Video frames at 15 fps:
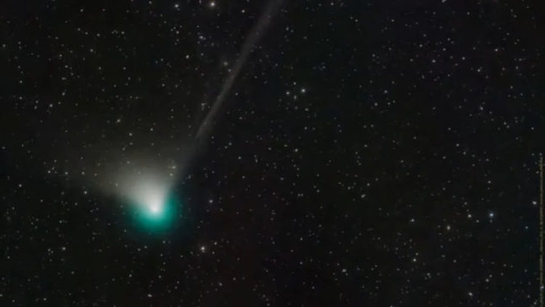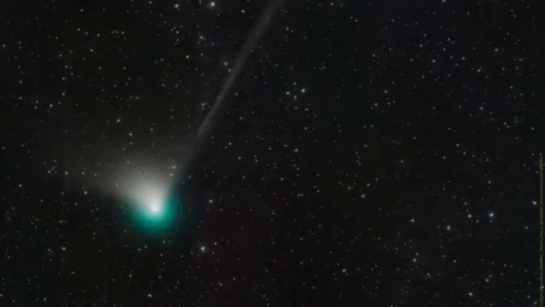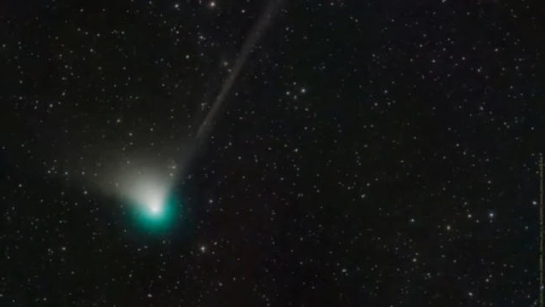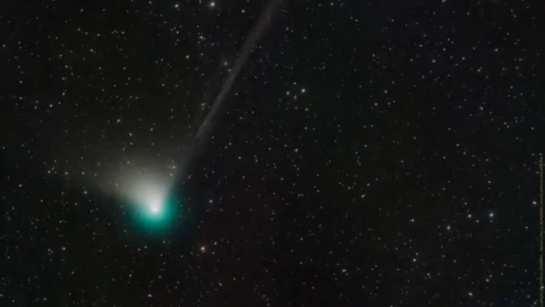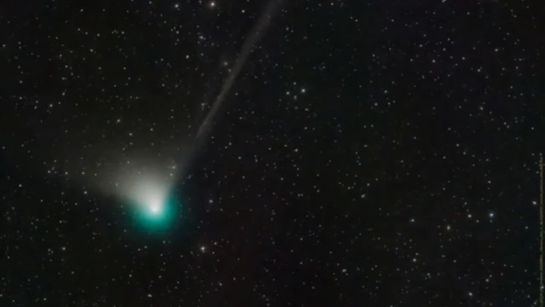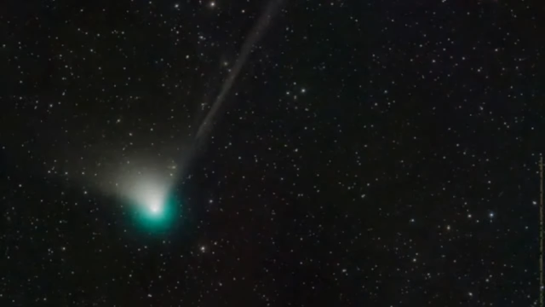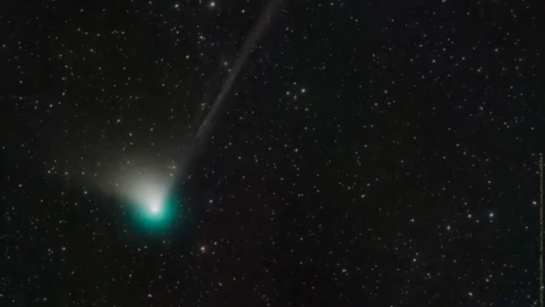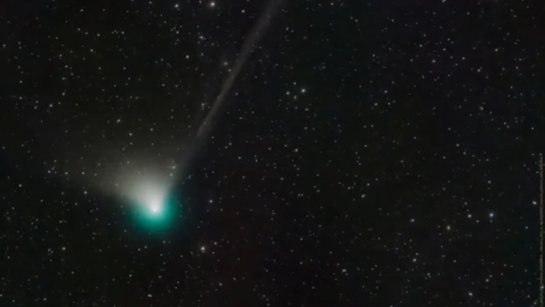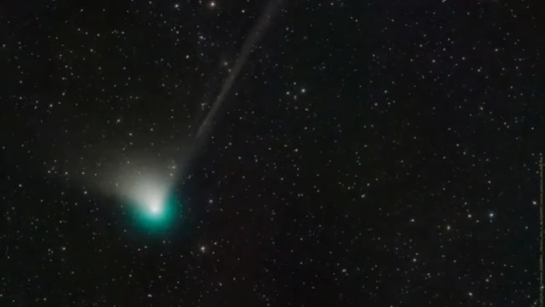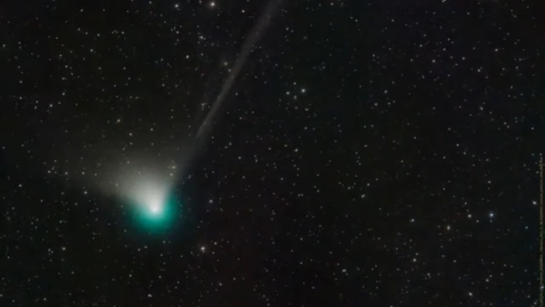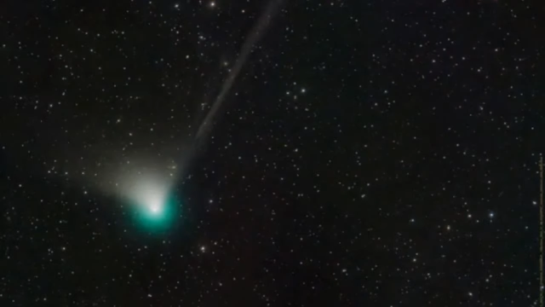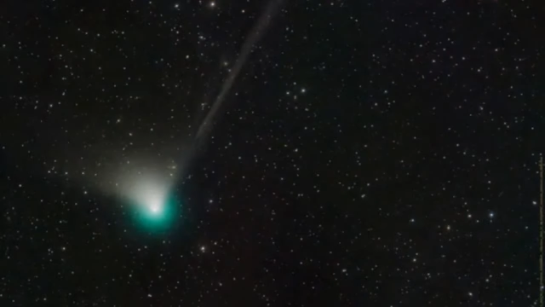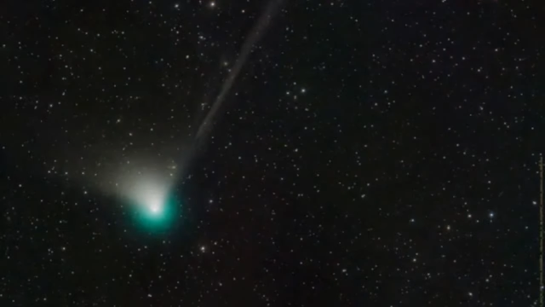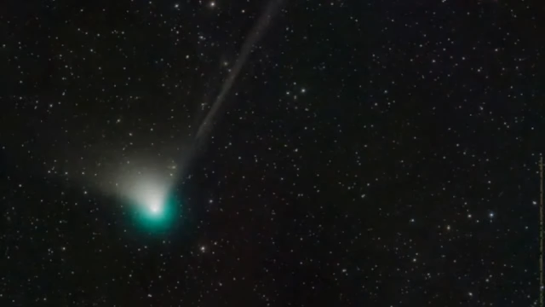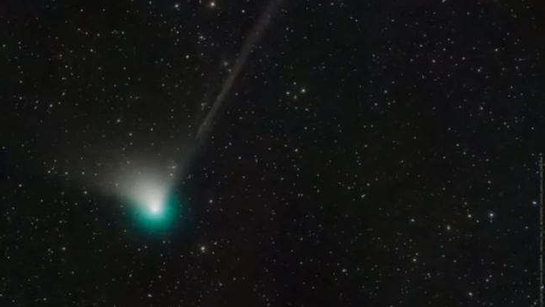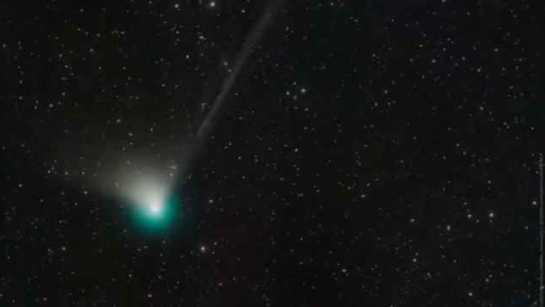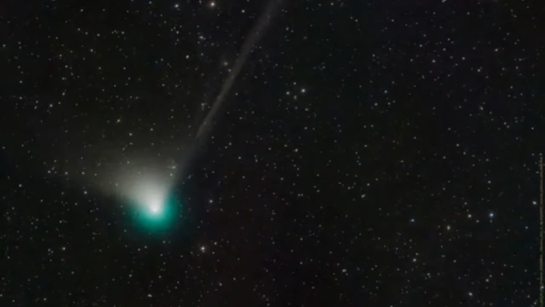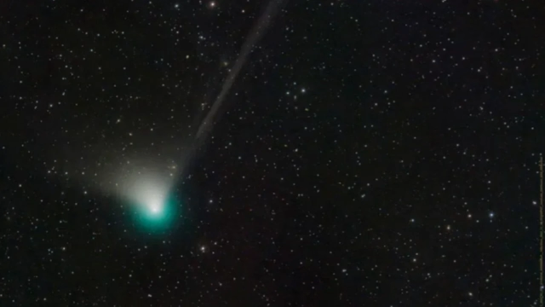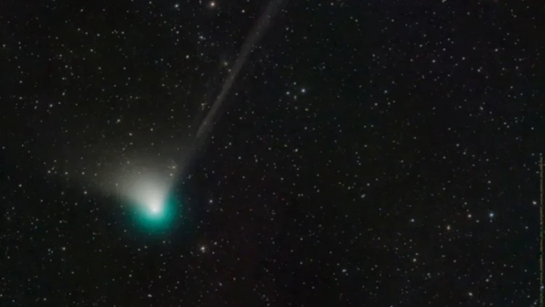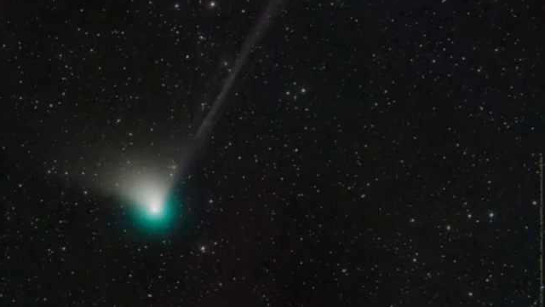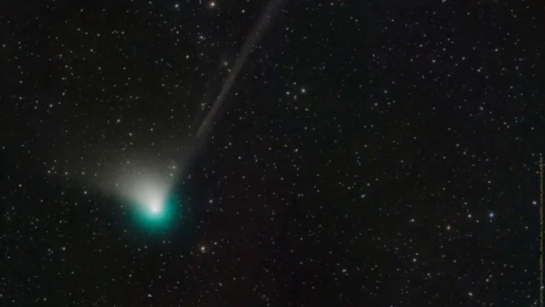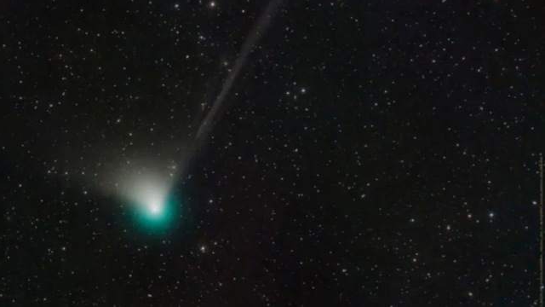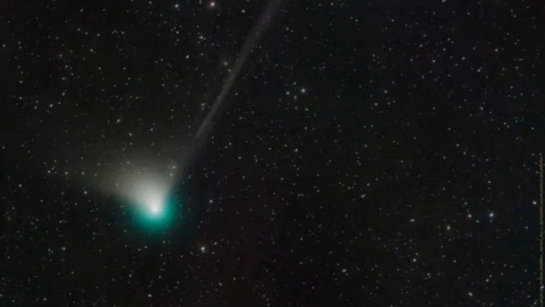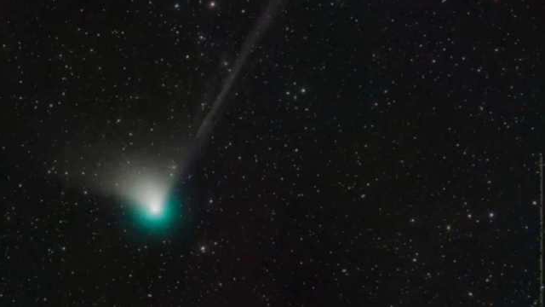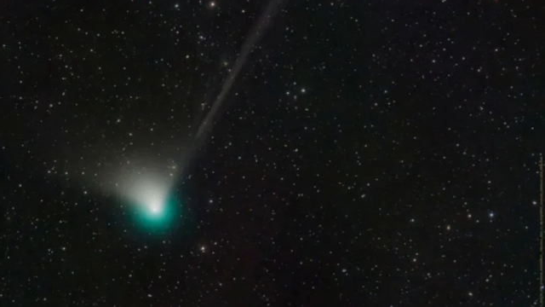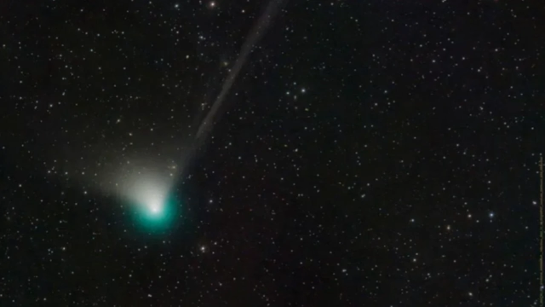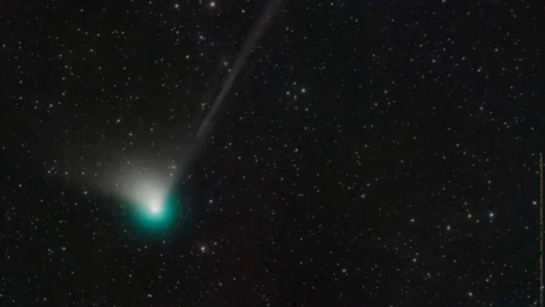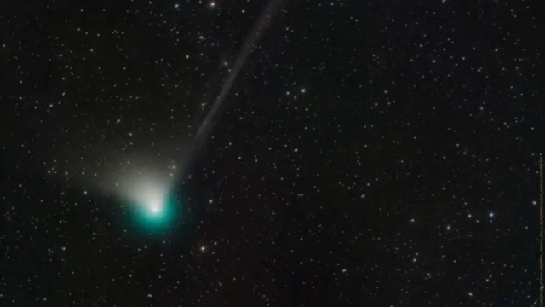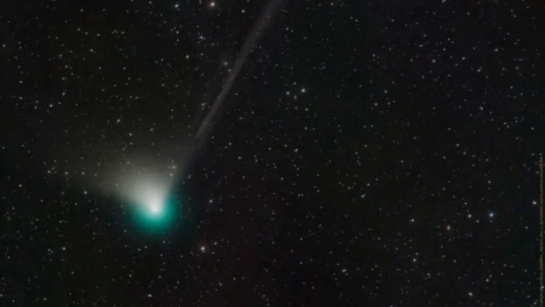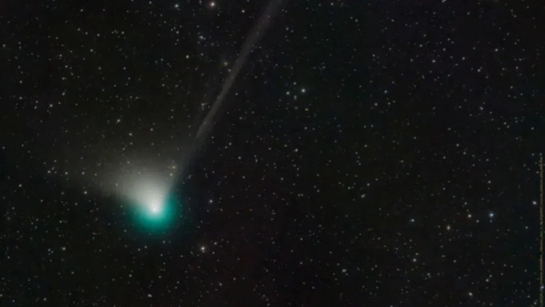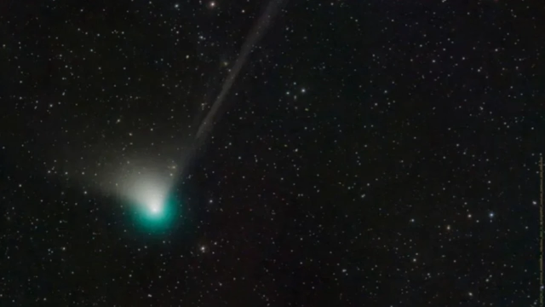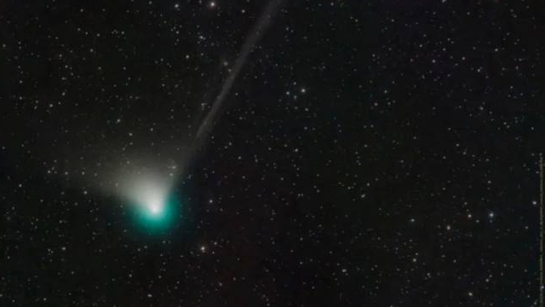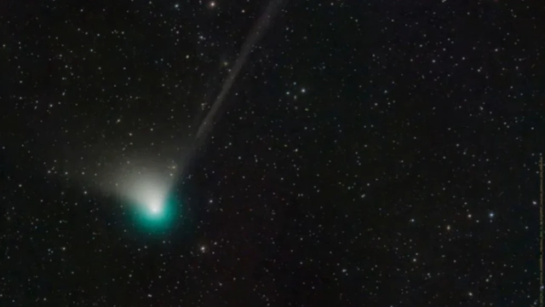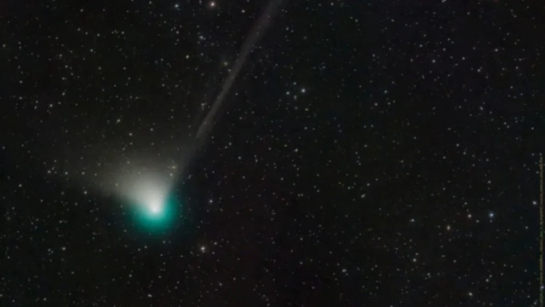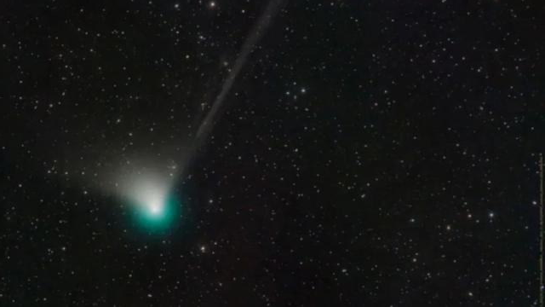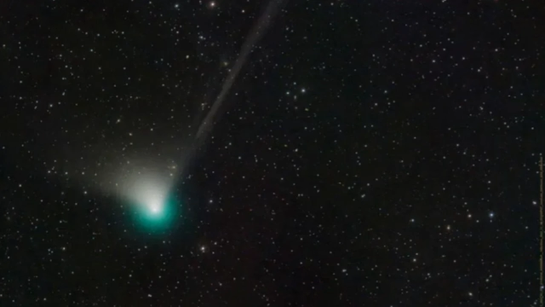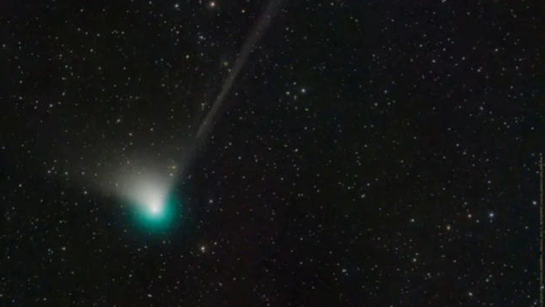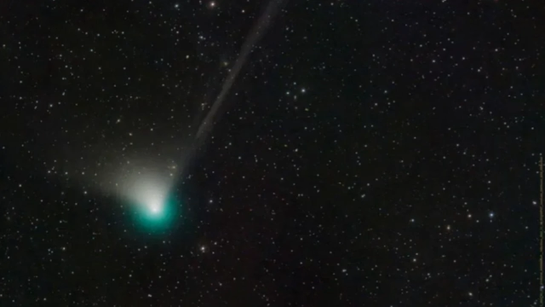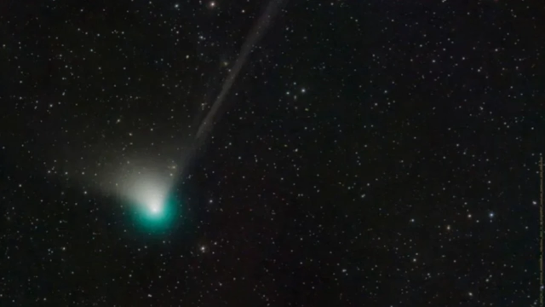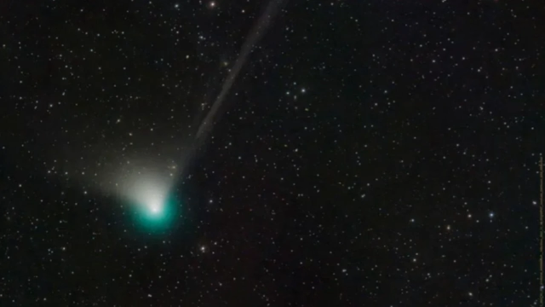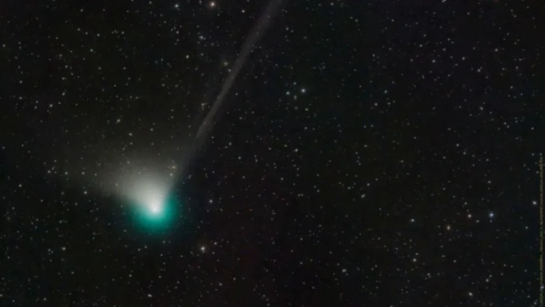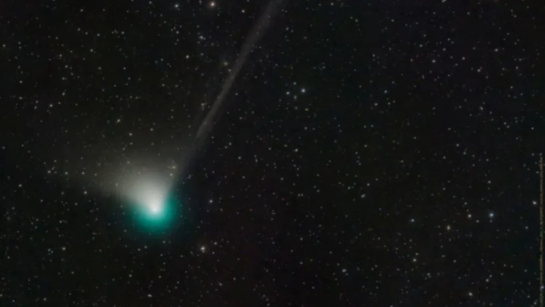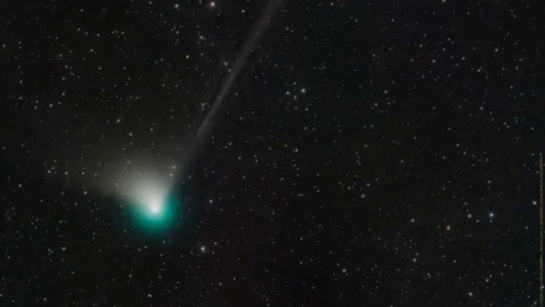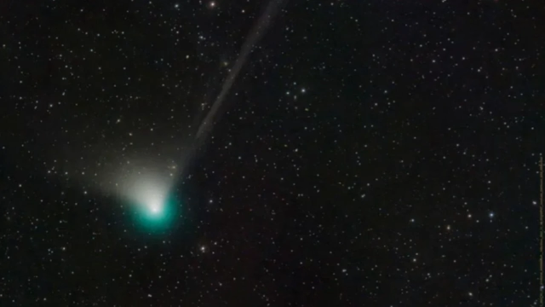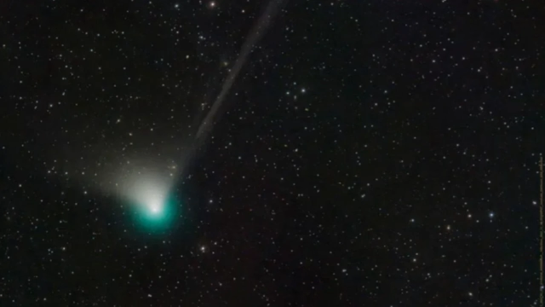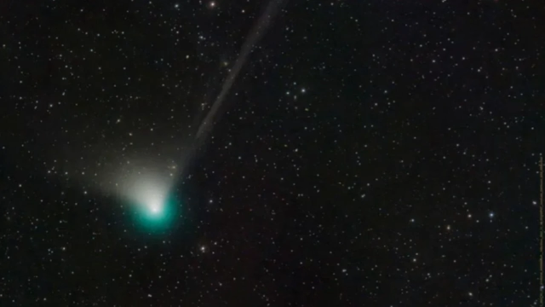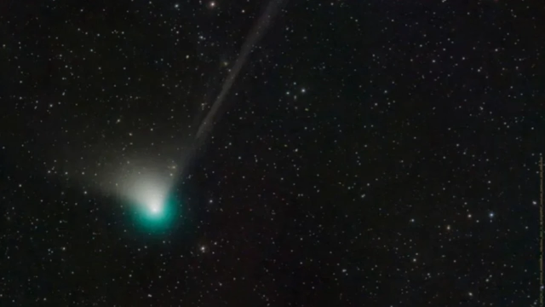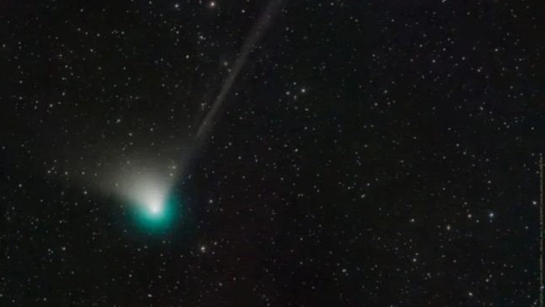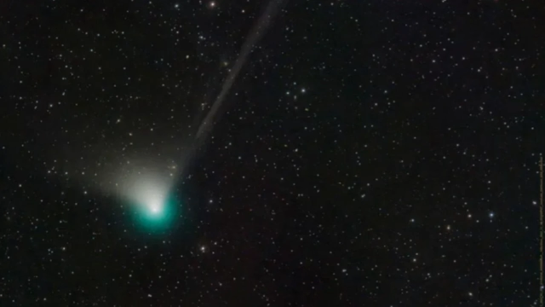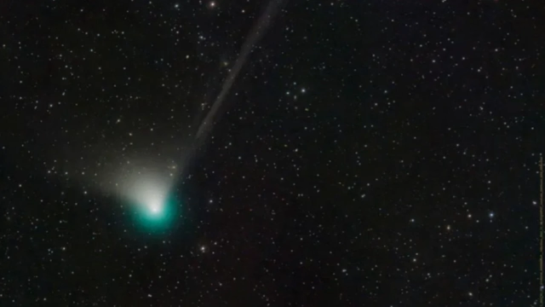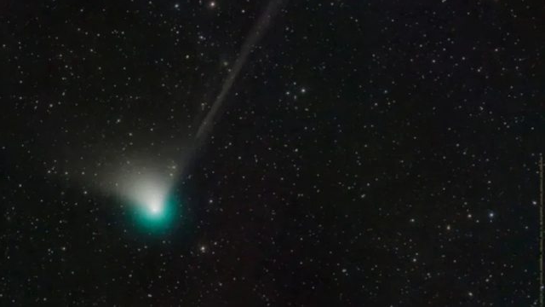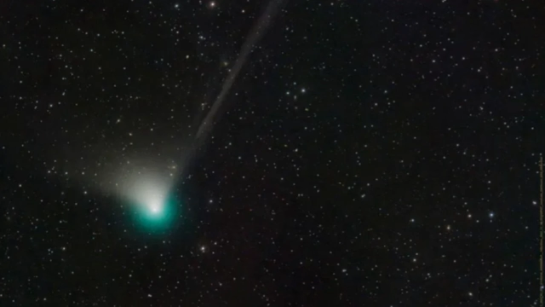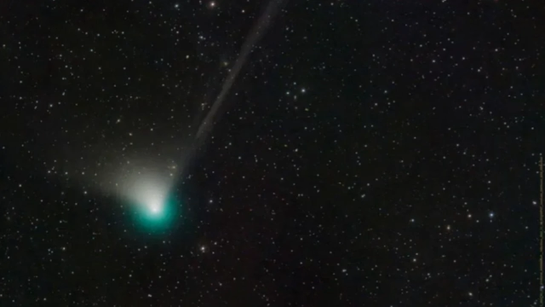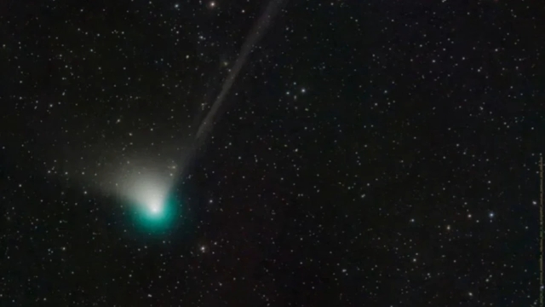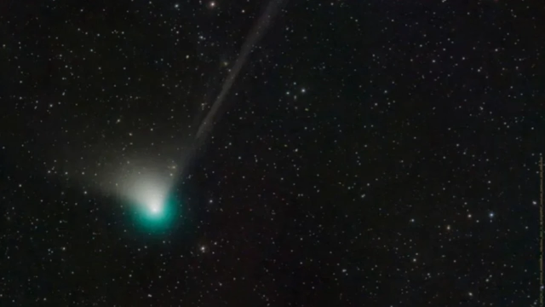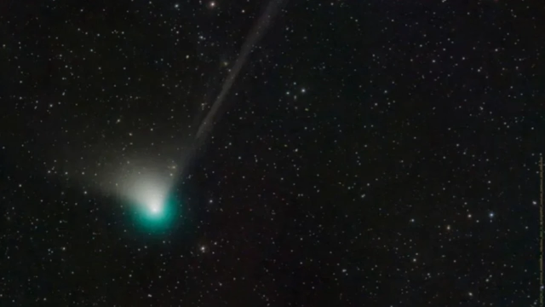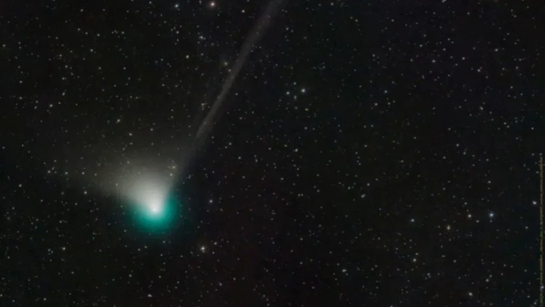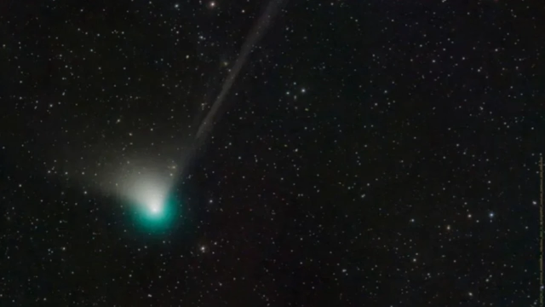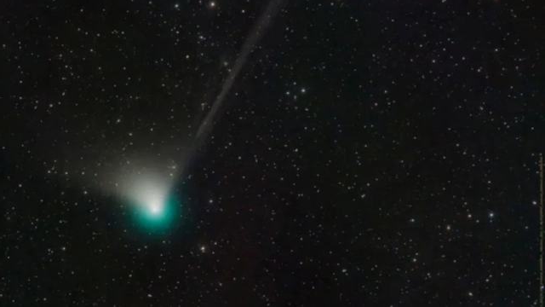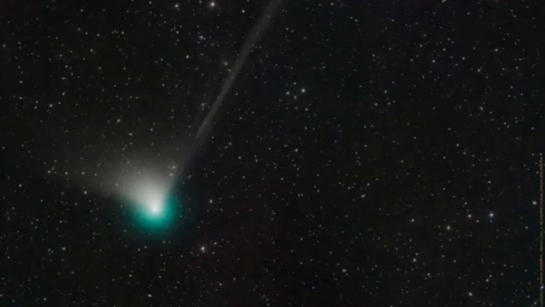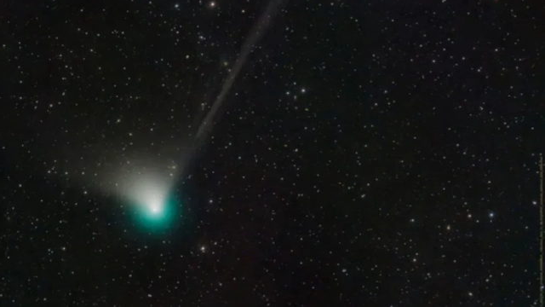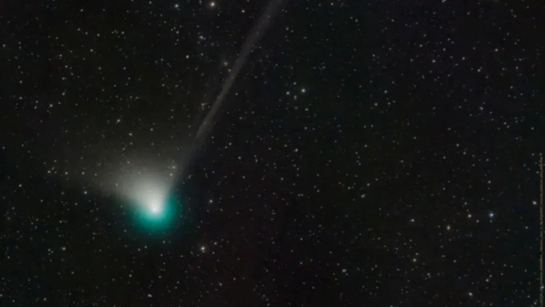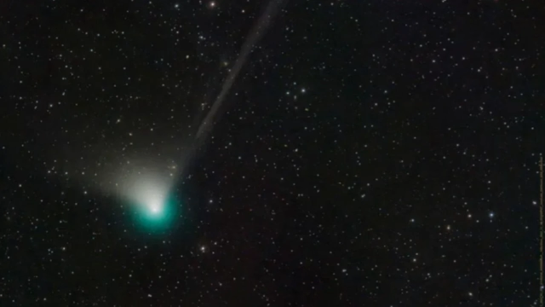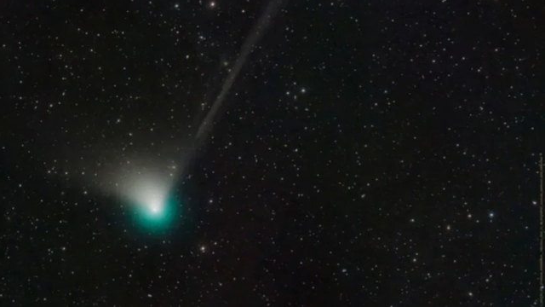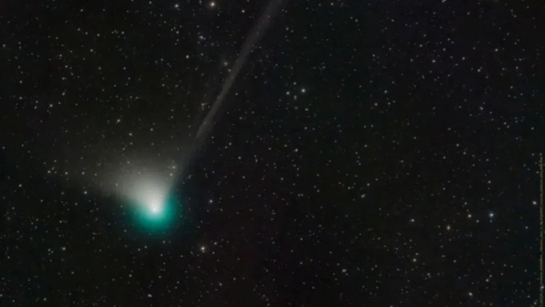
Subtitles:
[unreadable: no face in view]